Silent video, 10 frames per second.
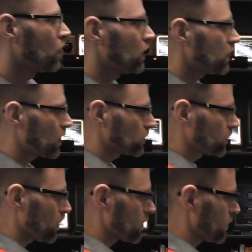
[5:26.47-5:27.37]
Now you'll
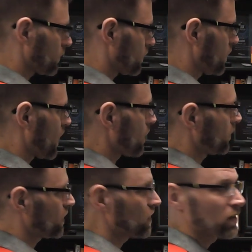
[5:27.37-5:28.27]
notice that I've
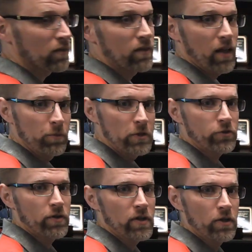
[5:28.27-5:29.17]
said this is
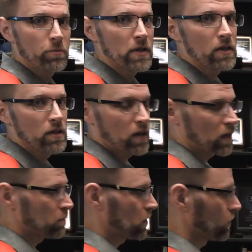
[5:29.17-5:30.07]
elementary, intermediate,
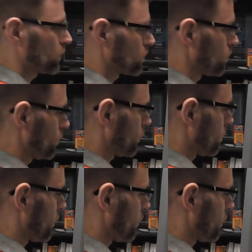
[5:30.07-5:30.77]
and middle schools.